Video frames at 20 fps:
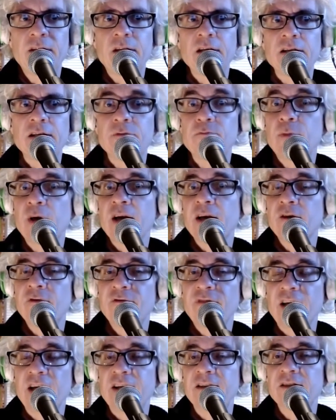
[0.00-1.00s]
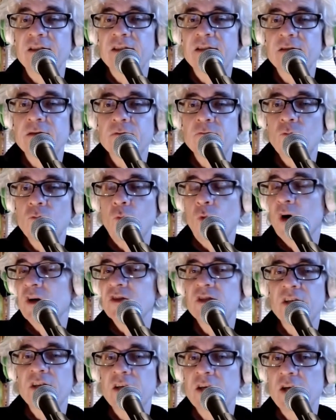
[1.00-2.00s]
big events
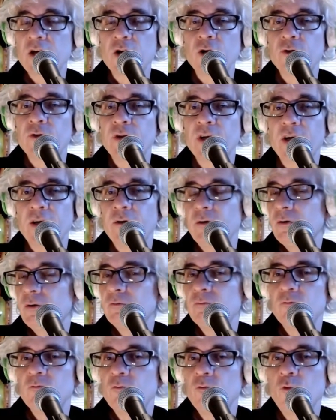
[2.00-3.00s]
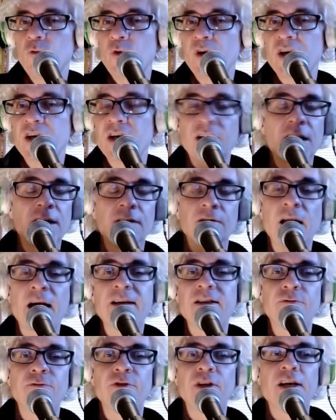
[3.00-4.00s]
once a year that we can
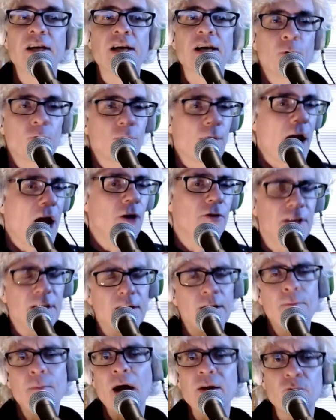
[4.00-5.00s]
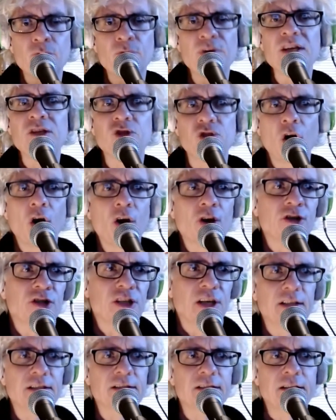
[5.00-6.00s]
collectively come around, and it might recharge
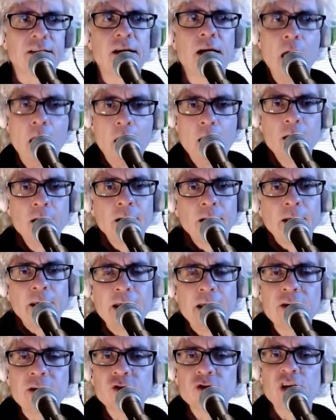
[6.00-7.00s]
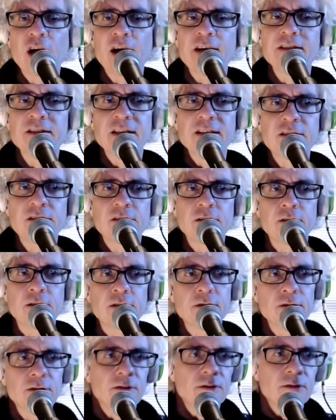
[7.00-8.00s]
us and energize us
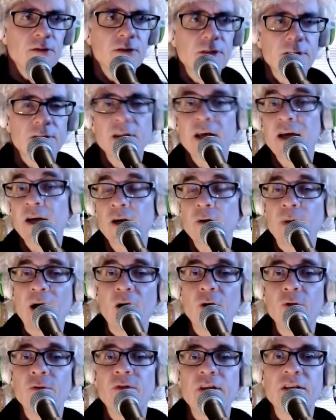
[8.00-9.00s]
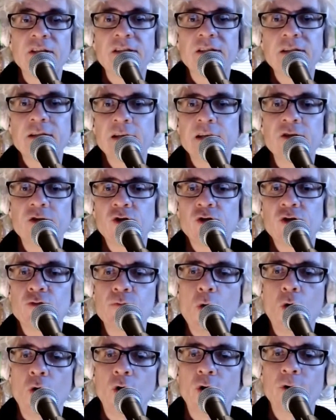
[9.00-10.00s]
to think about this issue
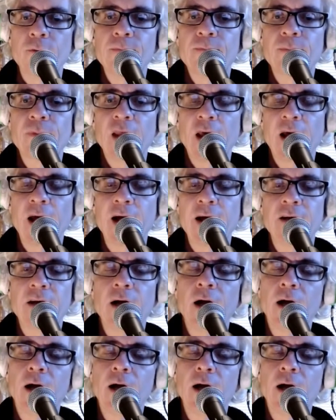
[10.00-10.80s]
more. And